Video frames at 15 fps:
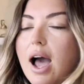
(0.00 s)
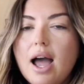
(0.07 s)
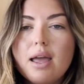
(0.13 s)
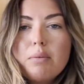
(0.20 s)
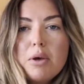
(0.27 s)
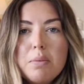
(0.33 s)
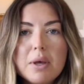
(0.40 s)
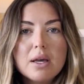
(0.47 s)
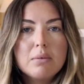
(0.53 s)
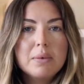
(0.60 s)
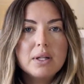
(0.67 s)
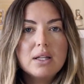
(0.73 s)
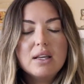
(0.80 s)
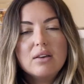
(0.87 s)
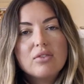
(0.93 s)
I'm a big
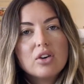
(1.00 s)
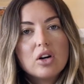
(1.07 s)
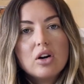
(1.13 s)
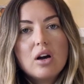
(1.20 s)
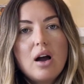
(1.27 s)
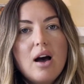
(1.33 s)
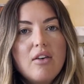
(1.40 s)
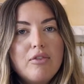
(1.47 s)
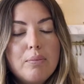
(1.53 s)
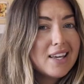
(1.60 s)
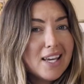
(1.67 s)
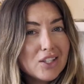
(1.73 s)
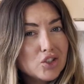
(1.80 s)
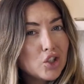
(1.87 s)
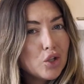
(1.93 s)
believer of
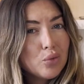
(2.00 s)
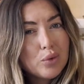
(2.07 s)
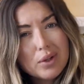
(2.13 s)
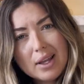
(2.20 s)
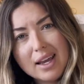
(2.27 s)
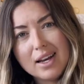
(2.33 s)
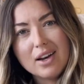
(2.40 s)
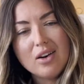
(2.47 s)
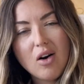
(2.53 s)
kitchen related